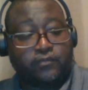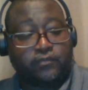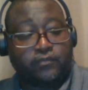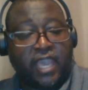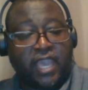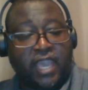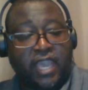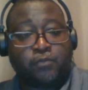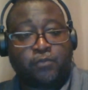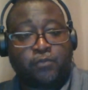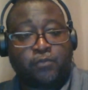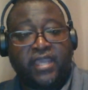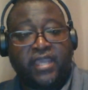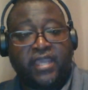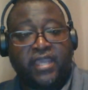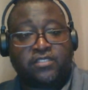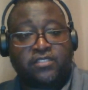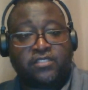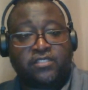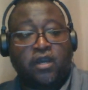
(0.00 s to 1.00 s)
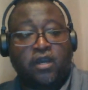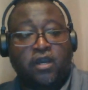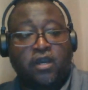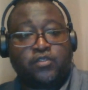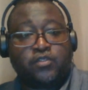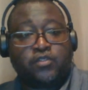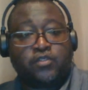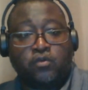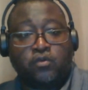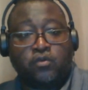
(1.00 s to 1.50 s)
expands to other
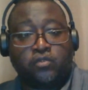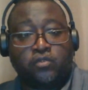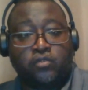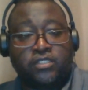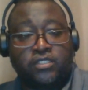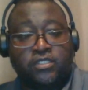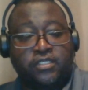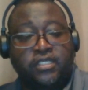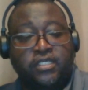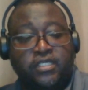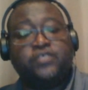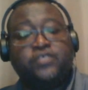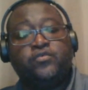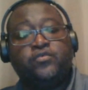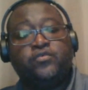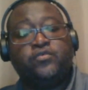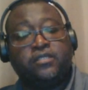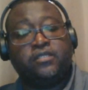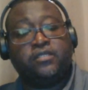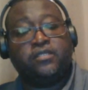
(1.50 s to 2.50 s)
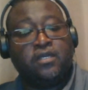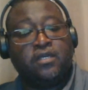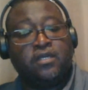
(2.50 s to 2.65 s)
schools in the district,